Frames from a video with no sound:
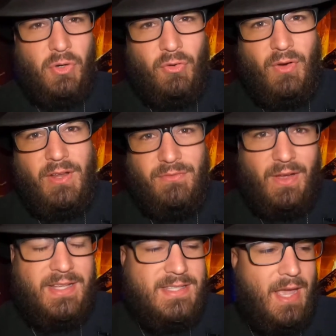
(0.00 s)
girlfriend
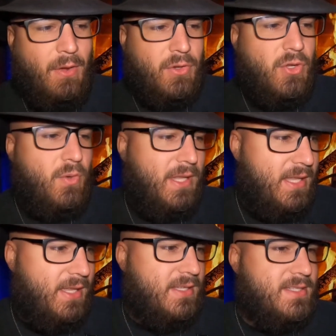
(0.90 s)
finds out who
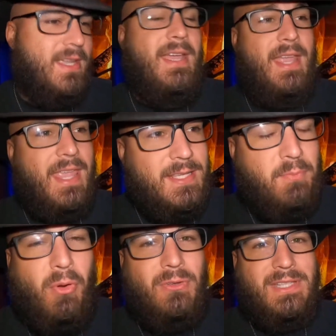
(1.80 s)
he is. He's
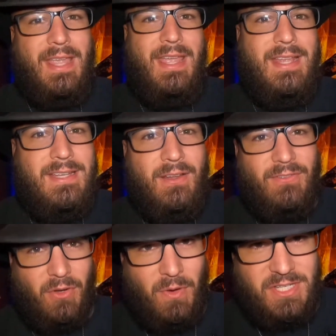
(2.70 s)
pulled in
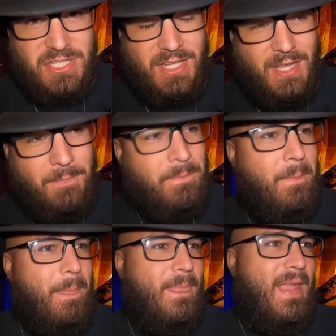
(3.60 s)
for questioning,
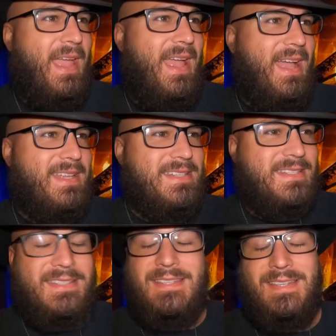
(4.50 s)

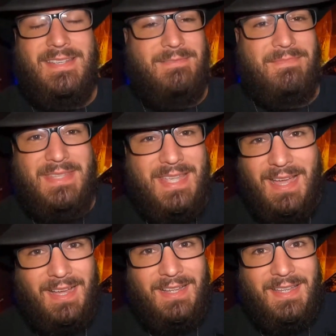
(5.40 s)
and
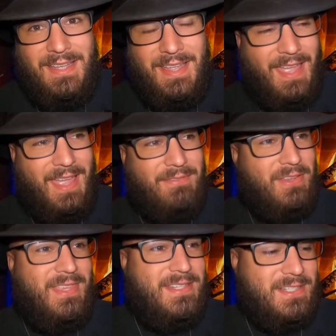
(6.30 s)
yeah,
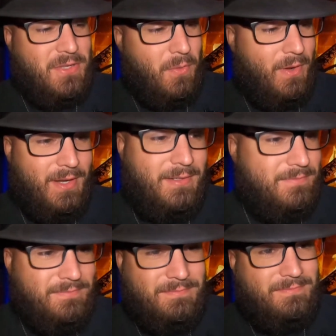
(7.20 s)
everything's just going...